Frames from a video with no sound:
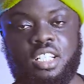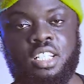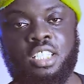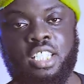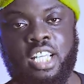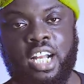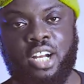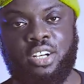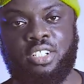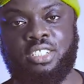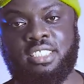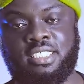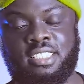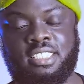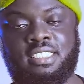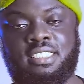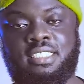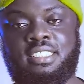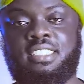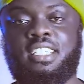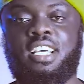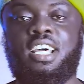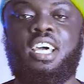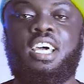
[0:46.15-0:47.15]
there is
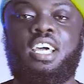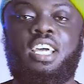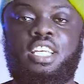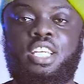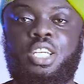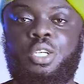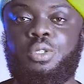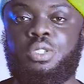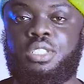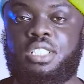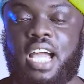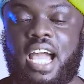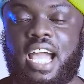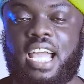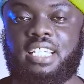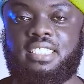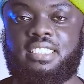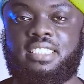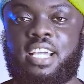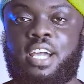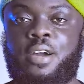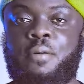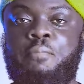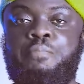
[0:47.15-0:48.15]
this news
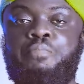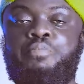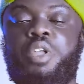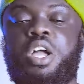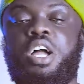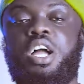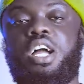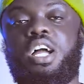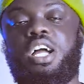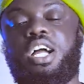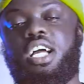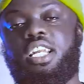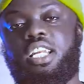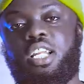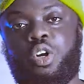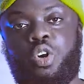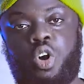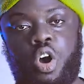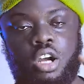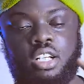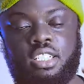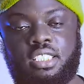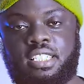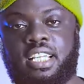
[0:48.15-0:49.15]
item and the
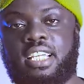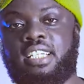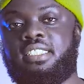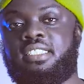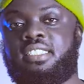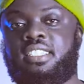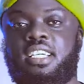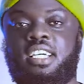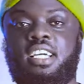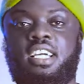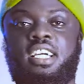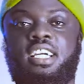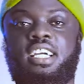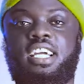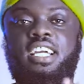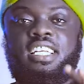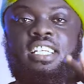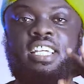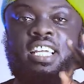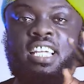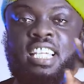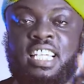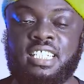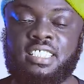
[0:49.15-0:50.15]
content
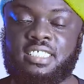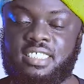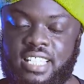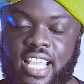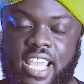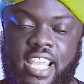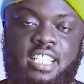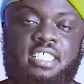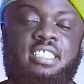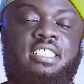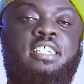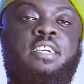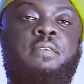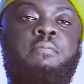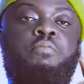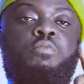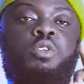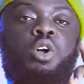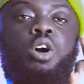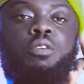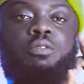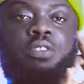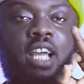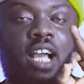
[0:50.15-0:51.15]
and the intent
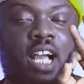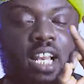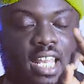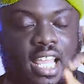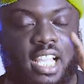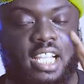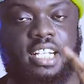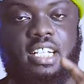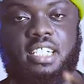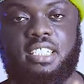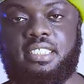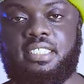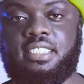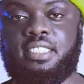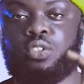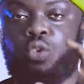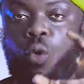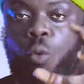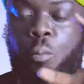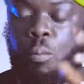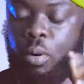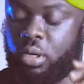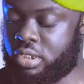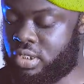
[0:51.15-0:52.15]
of the alacrities
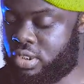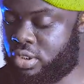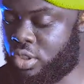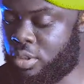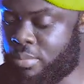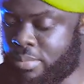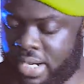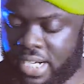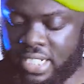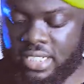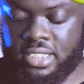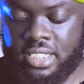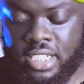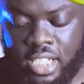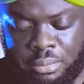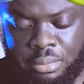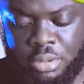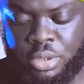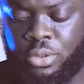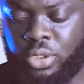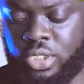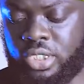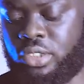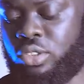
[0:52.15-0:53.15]
go bust your mind. Let
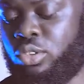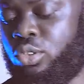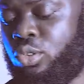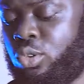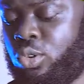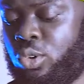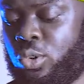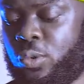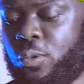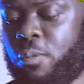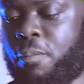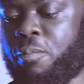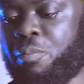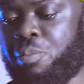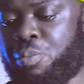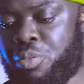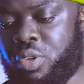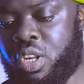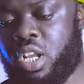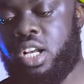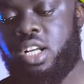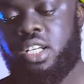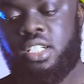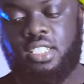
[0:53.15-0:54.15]
me read it to you.
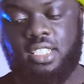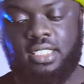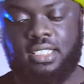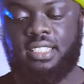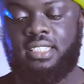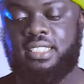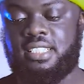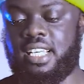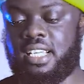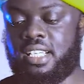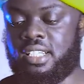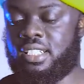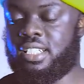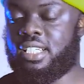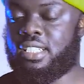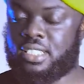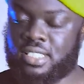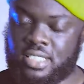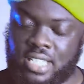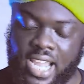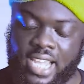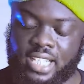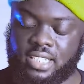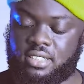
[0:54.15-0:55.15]
This is the, the
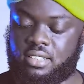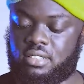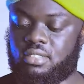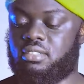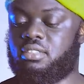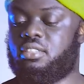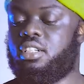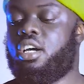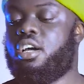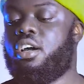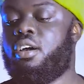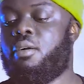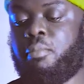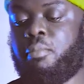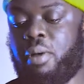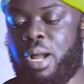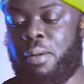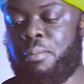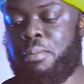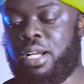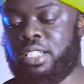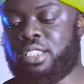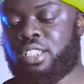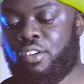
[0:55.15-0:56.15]
title.
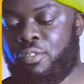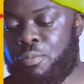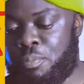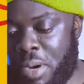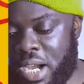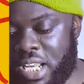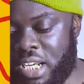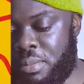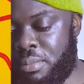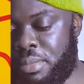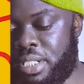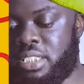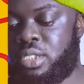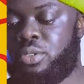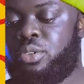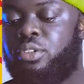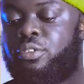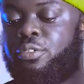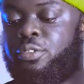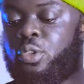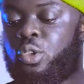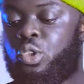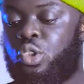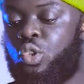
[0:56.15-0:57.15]
Members of Parliament
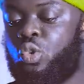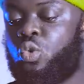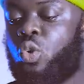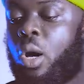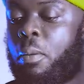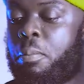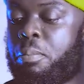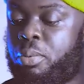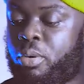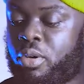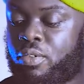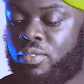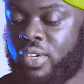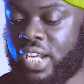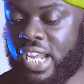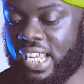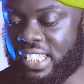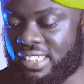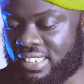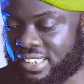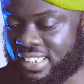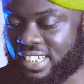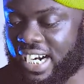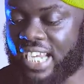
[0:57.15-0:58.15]
refuse to approve
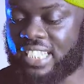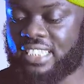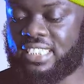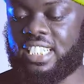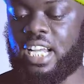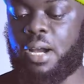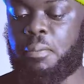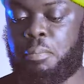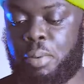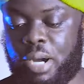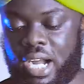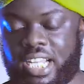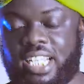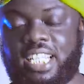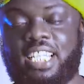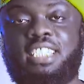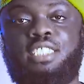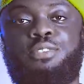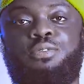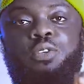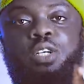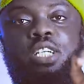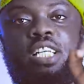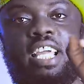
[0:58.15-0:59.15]
ex gratia
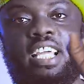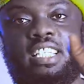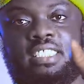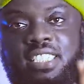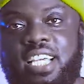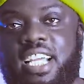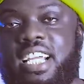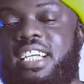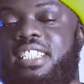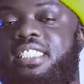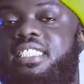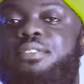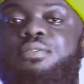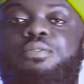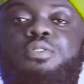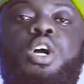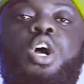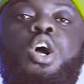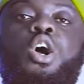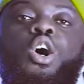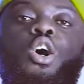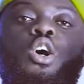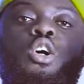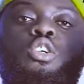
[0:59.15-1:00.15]
package for the executive.
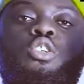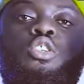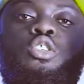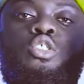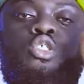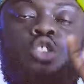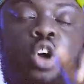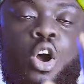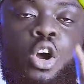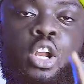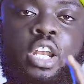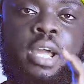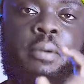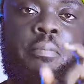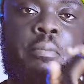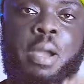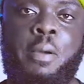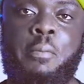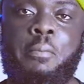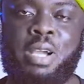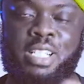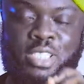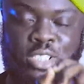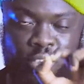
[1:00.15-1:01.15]
So the
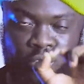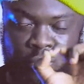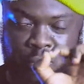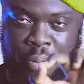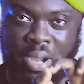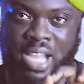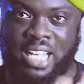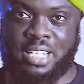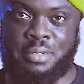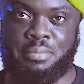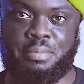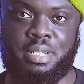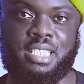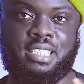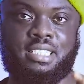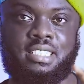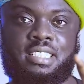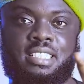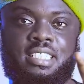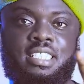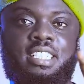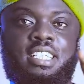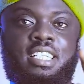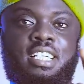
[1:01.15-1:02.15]
members of Parliament,
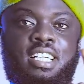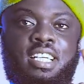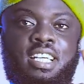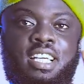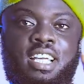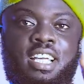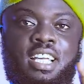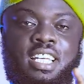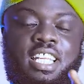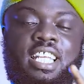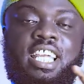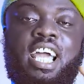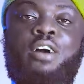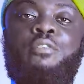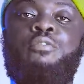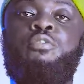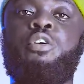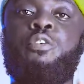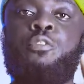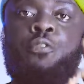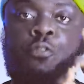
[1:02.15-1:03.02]
they have